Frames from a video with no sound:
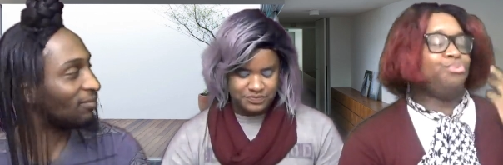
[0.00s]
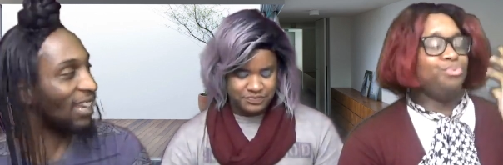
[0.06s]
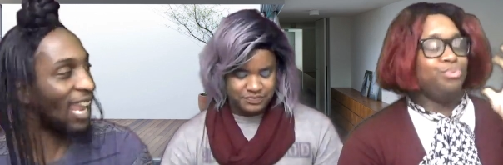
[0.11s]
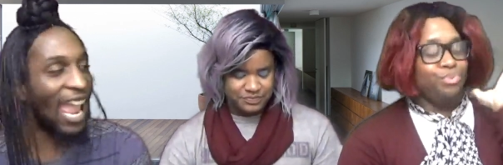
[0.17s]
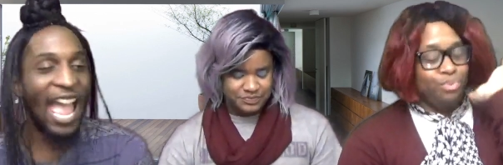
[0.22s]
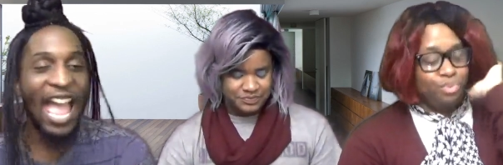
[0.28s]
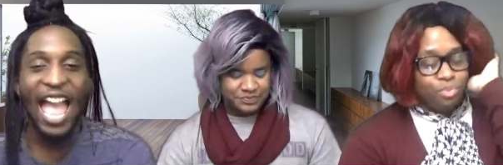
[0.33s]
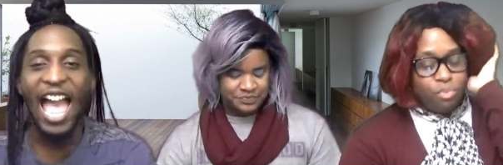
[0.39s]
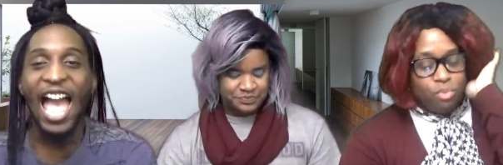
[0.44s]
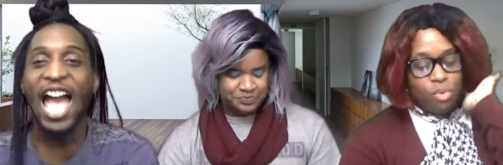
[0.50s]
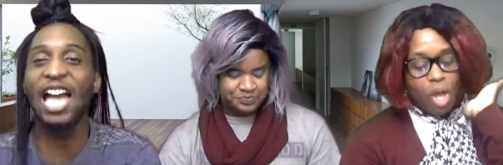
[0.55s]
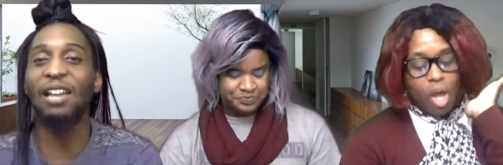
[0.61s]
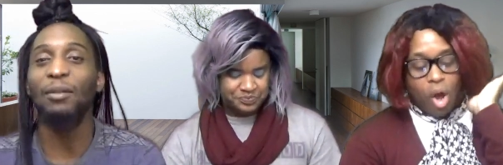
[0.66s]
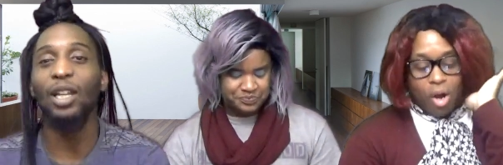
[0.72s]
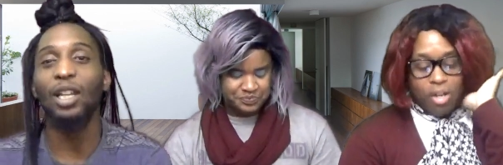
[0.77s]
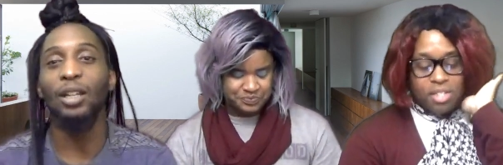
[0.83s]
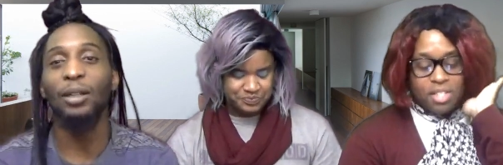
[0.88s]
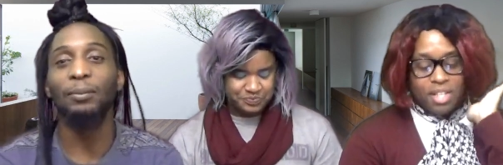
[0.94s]

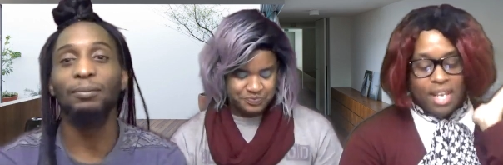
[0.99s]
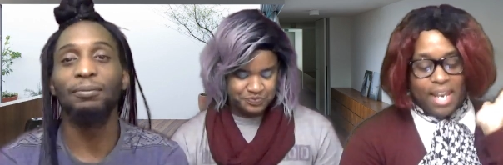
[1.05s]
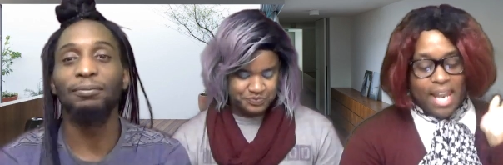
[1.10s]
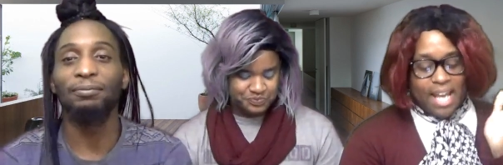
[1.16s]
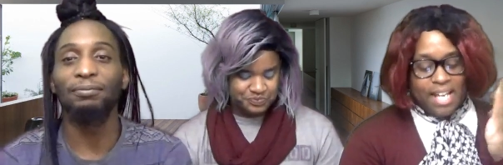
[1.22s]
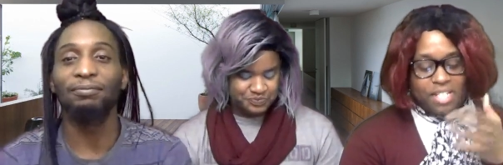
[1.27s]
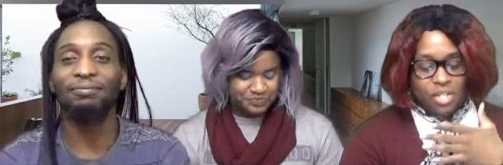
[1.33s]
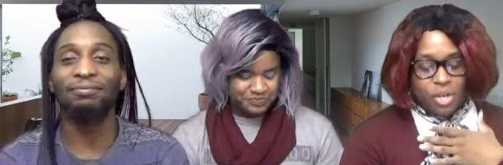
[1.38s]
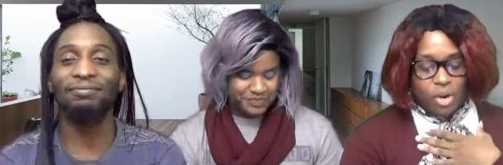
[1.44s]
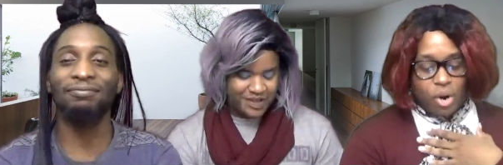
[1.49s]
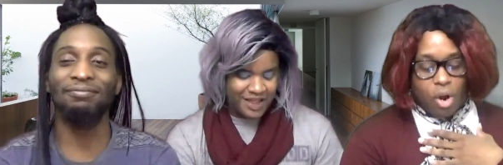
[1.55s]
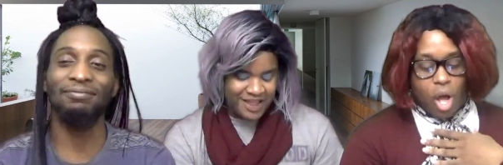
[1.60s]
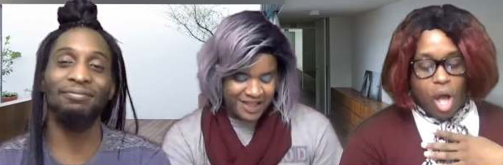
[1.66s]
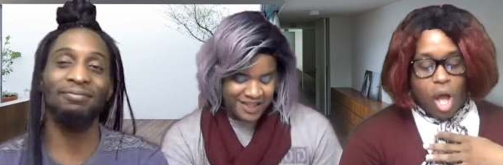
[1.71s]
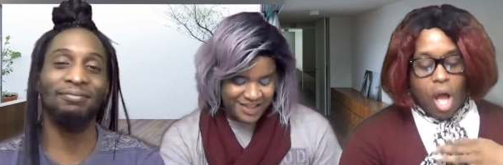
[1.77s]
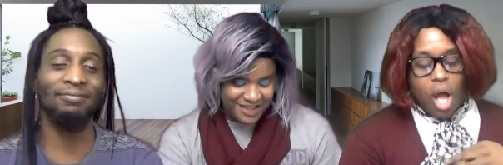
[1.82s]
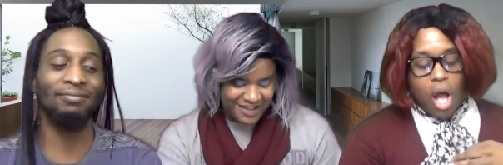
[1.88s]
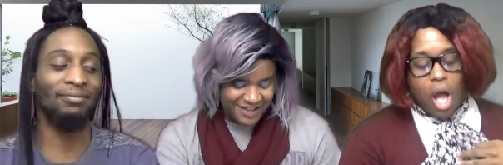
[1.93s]
Speaker 1: Yeah. On to the next girl.
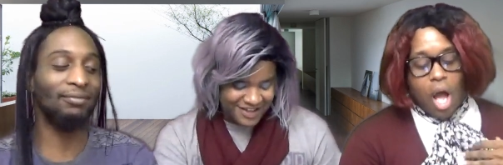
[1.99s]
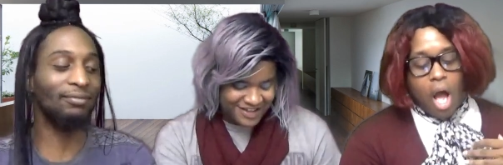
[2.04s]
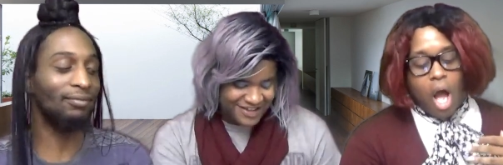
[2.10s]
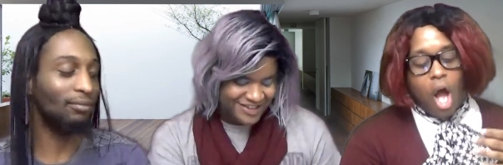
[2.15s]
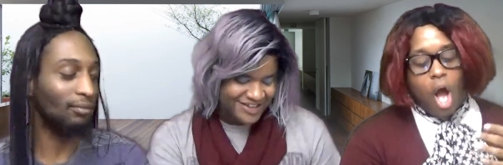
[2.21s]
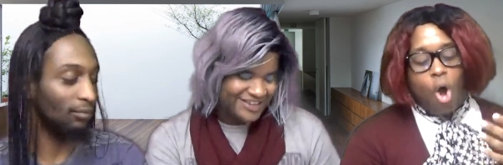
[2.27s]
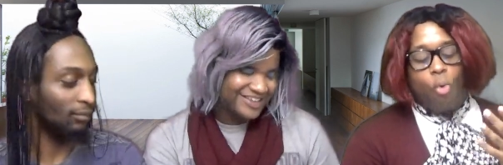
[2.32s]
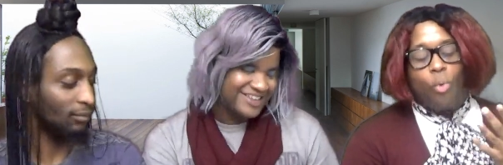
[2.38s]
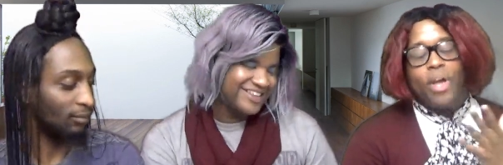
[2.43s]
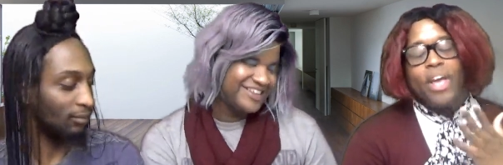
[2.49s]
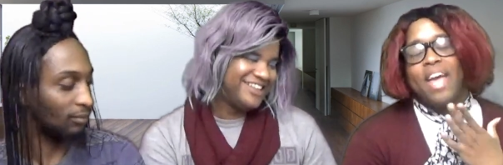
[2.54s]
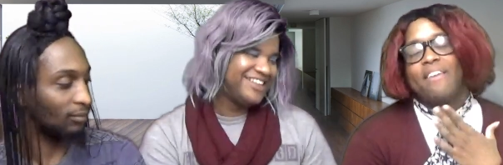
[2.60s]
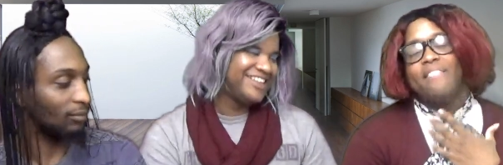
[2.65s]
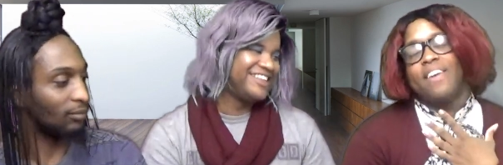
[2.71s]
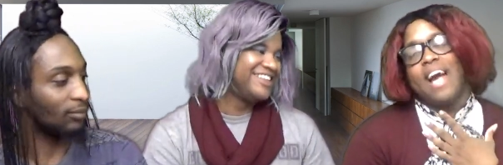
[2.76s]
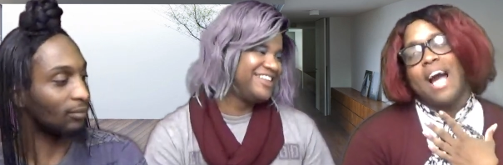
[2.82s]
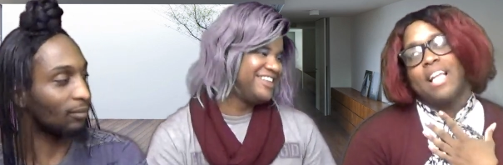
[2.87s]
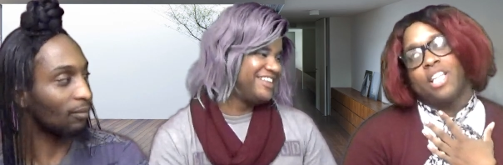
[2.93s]
Oh, we
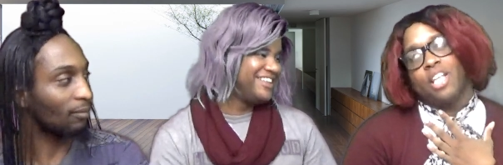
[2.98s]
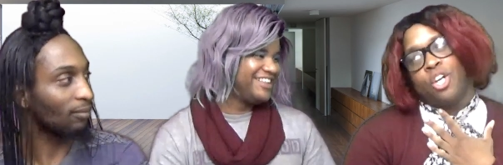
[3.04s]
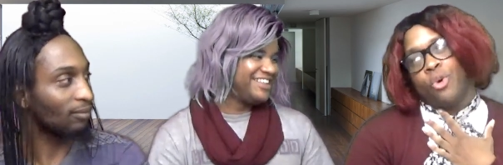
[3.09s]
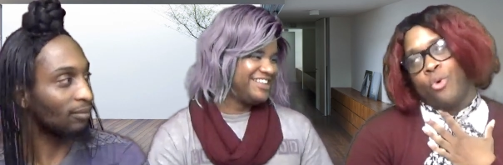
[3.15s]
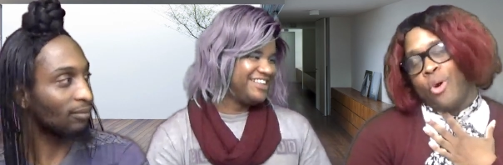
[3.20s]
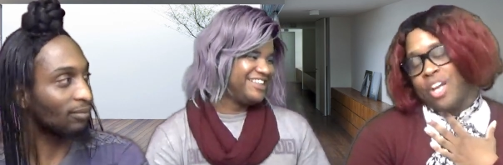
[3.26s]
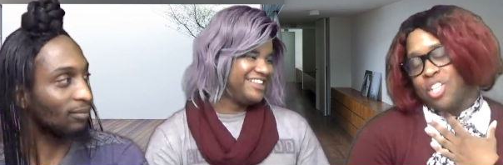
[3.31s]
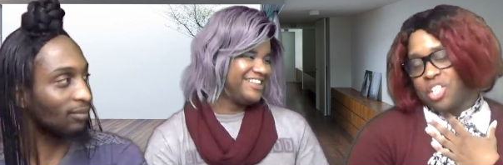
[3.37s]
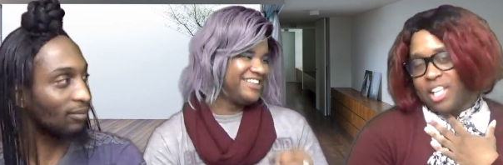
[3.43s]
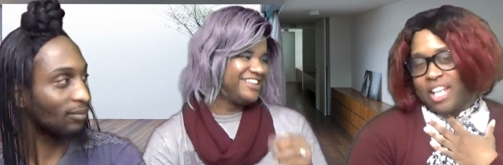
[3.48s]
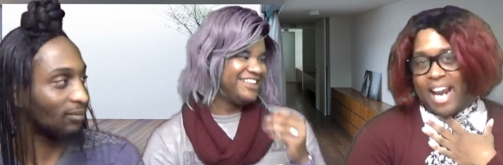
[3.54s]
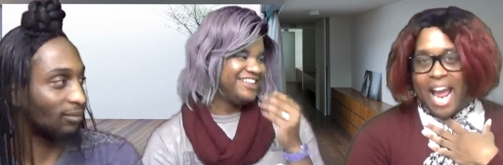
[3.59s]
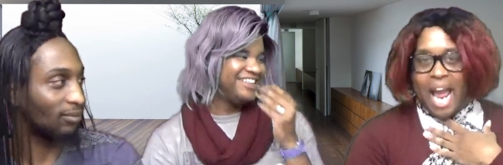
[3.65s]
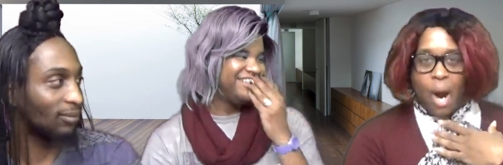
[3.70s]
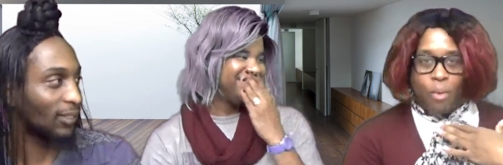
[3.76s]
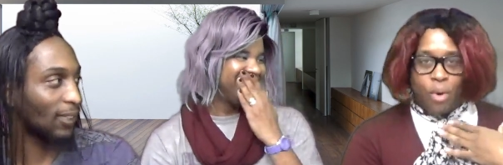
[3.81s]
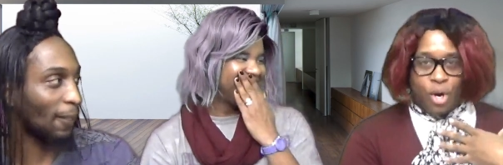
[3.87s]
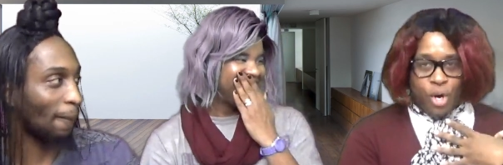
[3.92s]
have got to congratulate
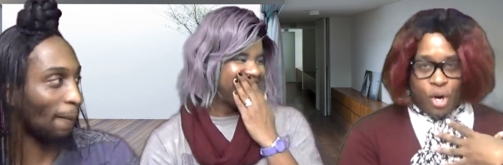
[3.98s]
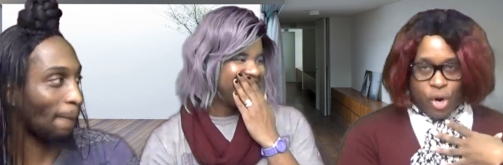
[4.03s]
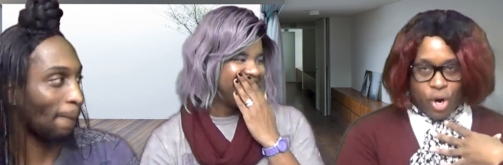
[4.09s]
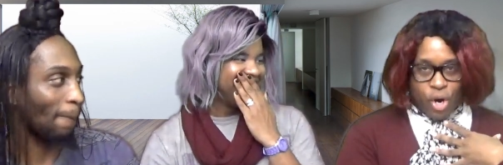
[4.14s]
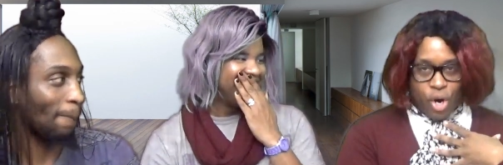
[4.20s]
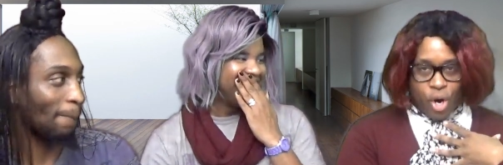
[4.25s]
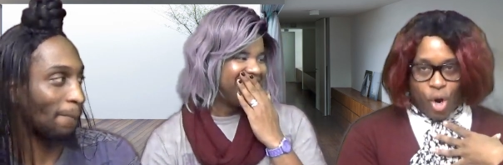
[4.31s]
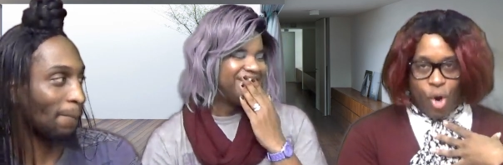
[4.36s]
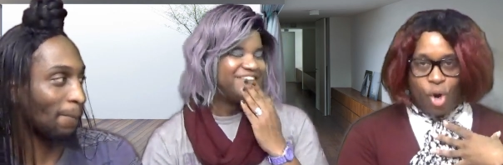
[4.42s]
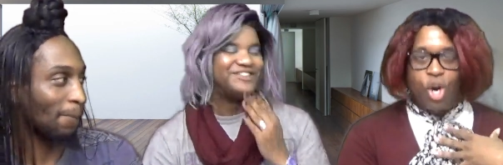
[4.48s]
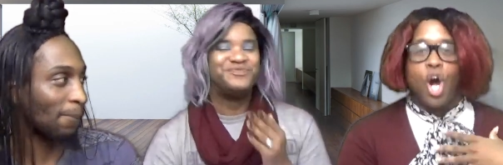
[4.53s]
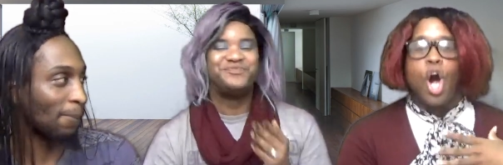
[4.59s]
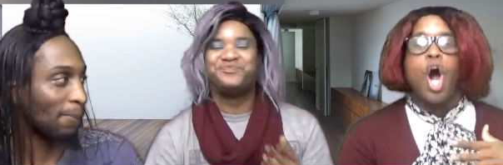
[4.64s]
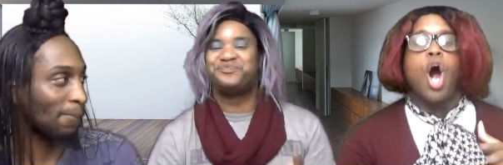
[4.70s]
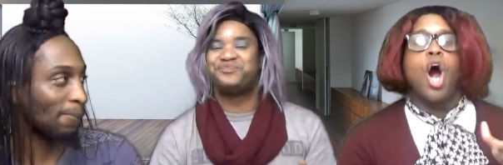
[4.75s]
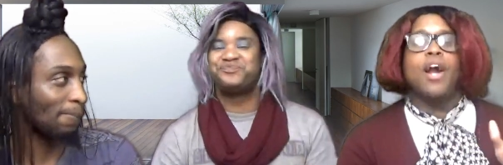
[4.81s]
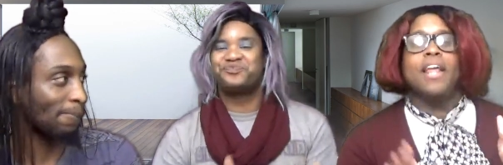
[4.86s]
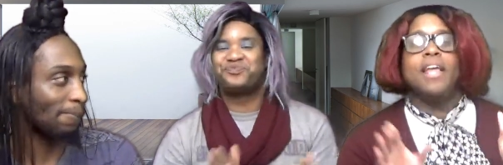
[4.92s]
our girl
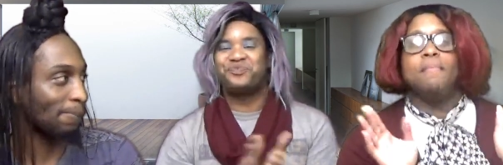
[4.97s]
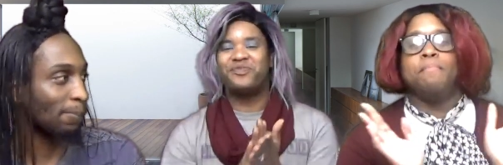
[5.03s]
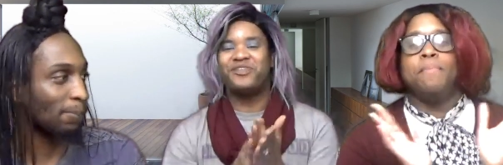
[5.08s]
Cardi